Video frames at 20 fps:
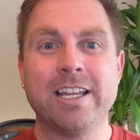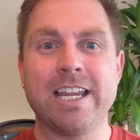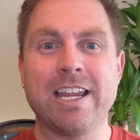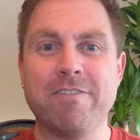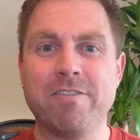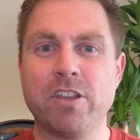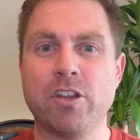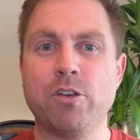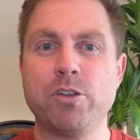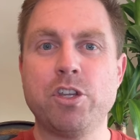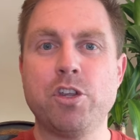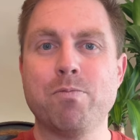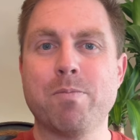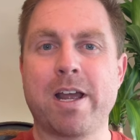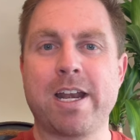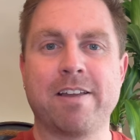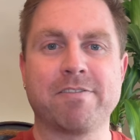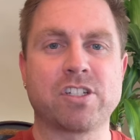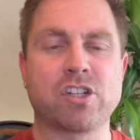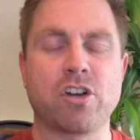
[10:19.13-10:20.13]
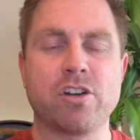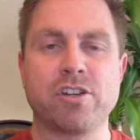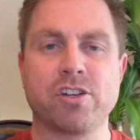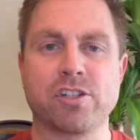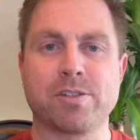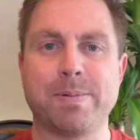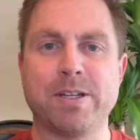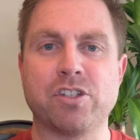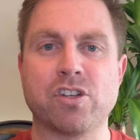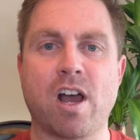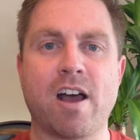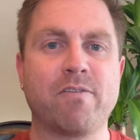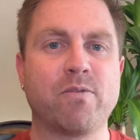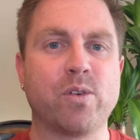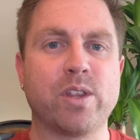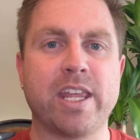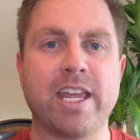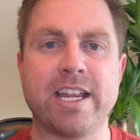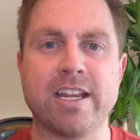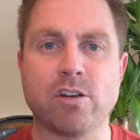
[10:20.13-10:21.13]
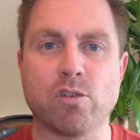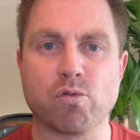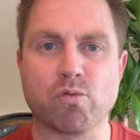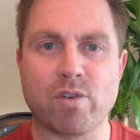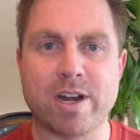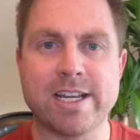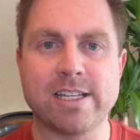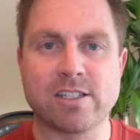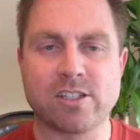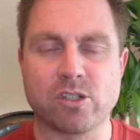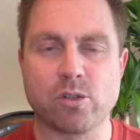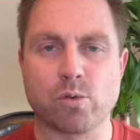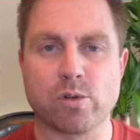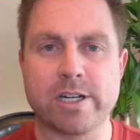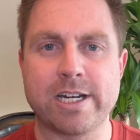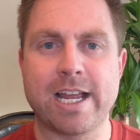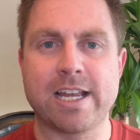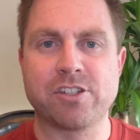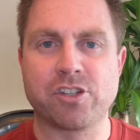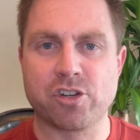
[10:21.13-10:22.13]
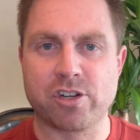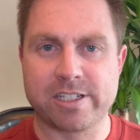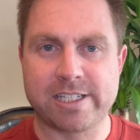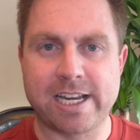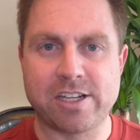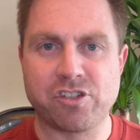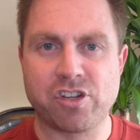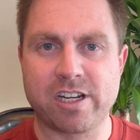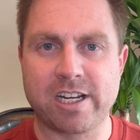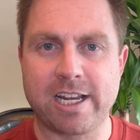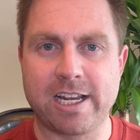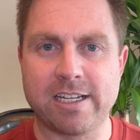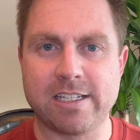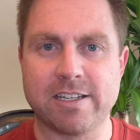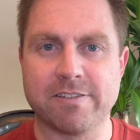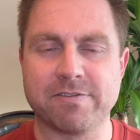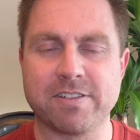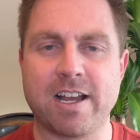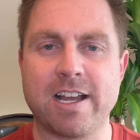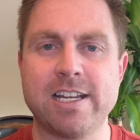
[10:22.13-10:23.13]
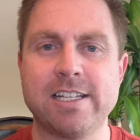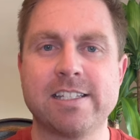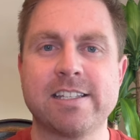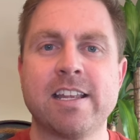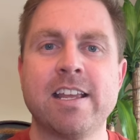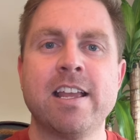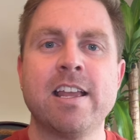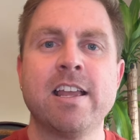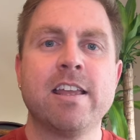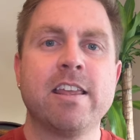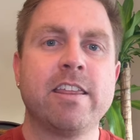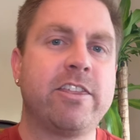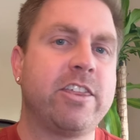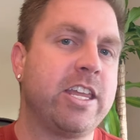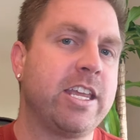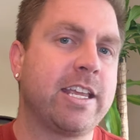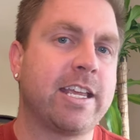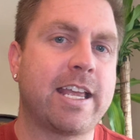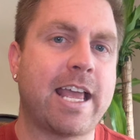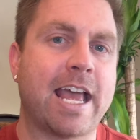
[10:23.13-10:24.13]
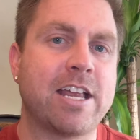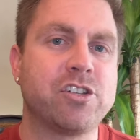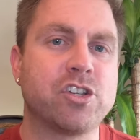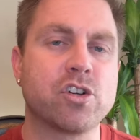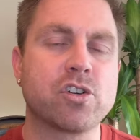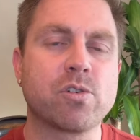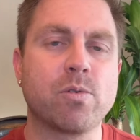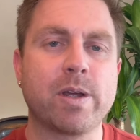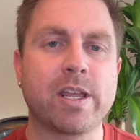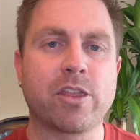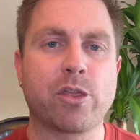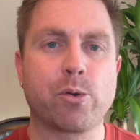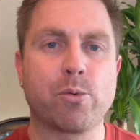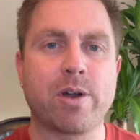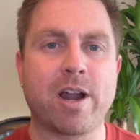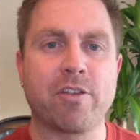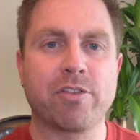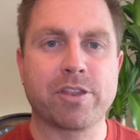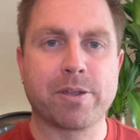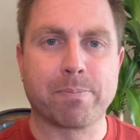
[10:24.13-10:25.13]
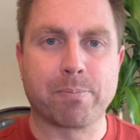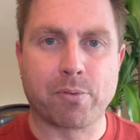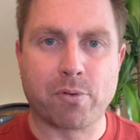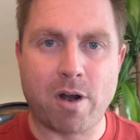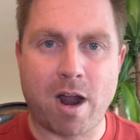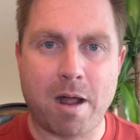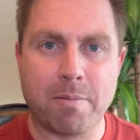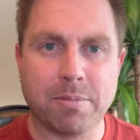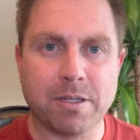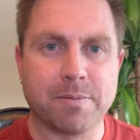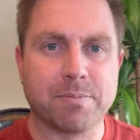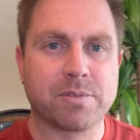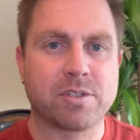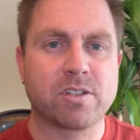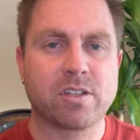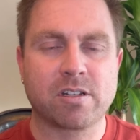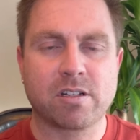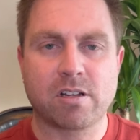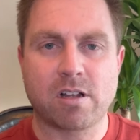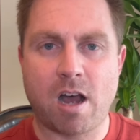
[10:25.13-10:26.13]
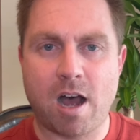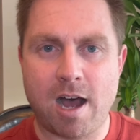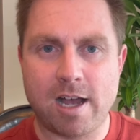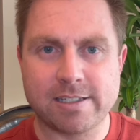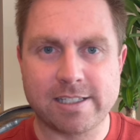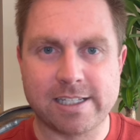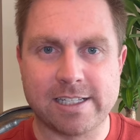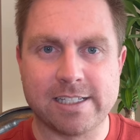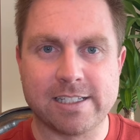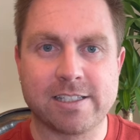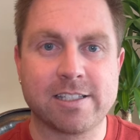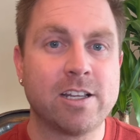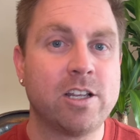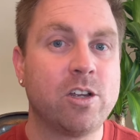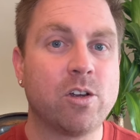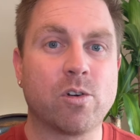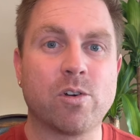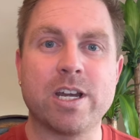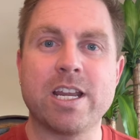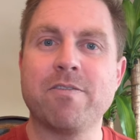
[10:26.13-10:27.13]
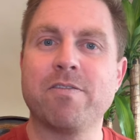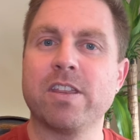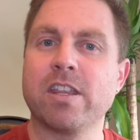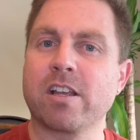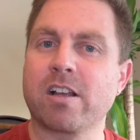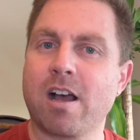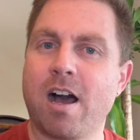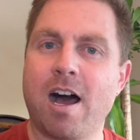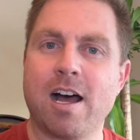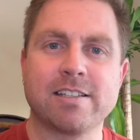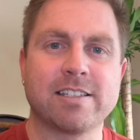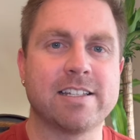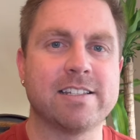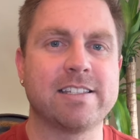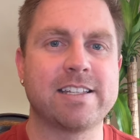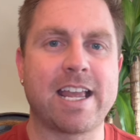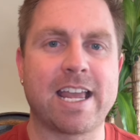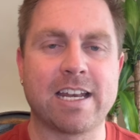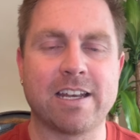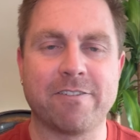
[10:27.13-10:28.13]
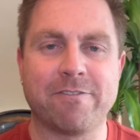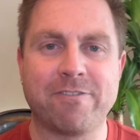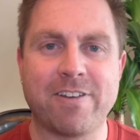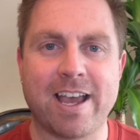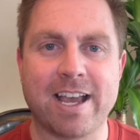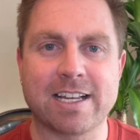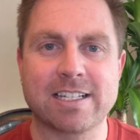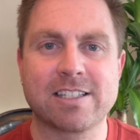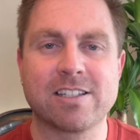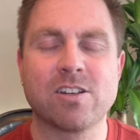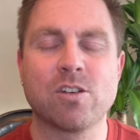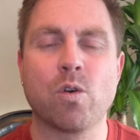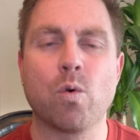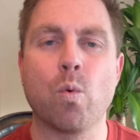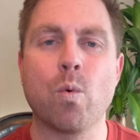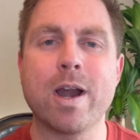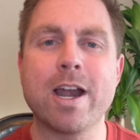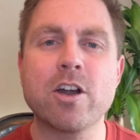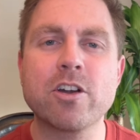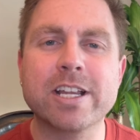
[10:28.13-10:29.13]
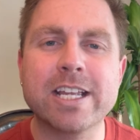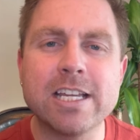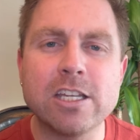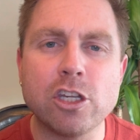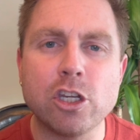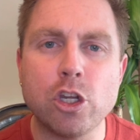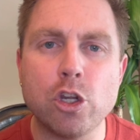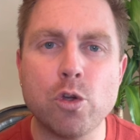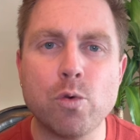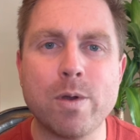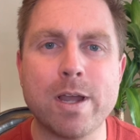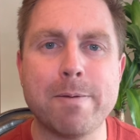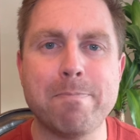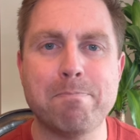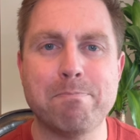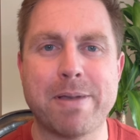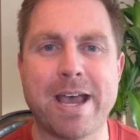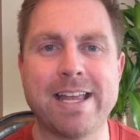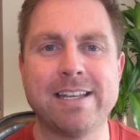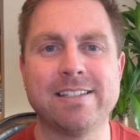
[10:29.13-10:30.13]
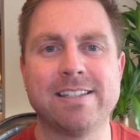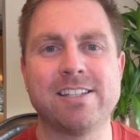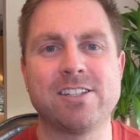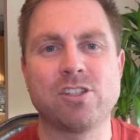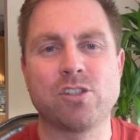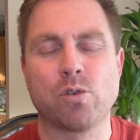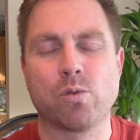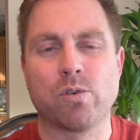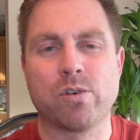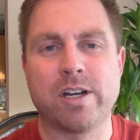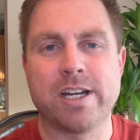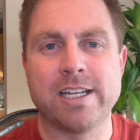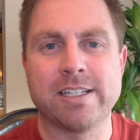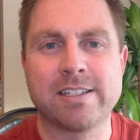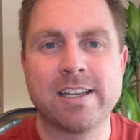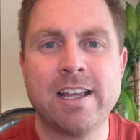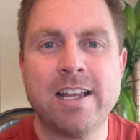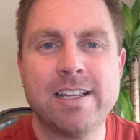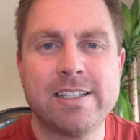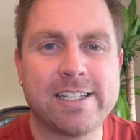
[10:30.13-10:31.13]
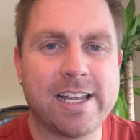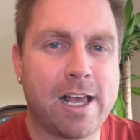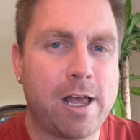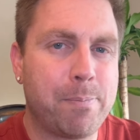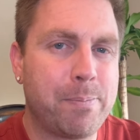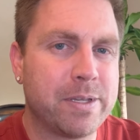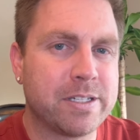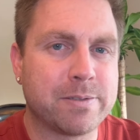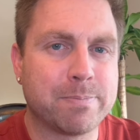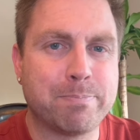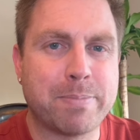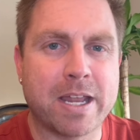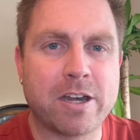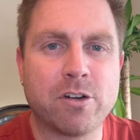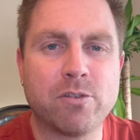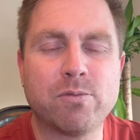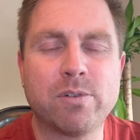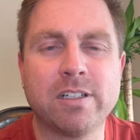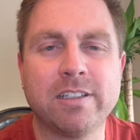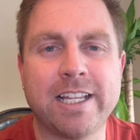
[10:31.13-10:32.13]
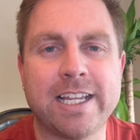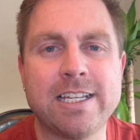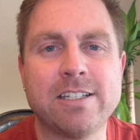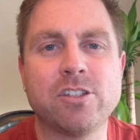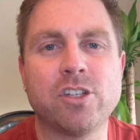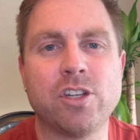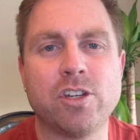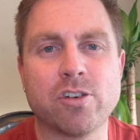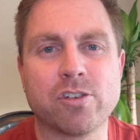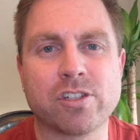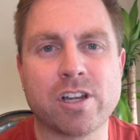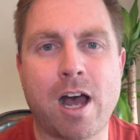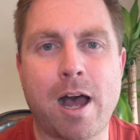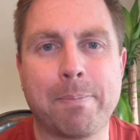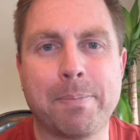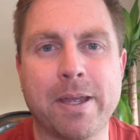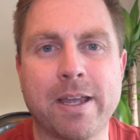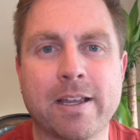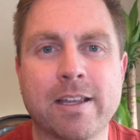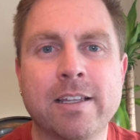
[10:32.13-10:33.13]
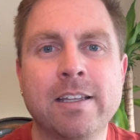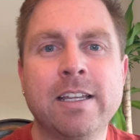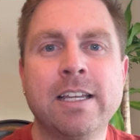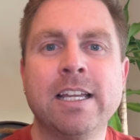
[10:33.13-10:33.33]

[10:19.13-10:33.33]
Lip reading: Even though you might have started your speech off with a great story as your attention gaining device, think as you're going throughout the problems, causes, or even the causes and effects, where can you embed stories to help us better relate to your topic?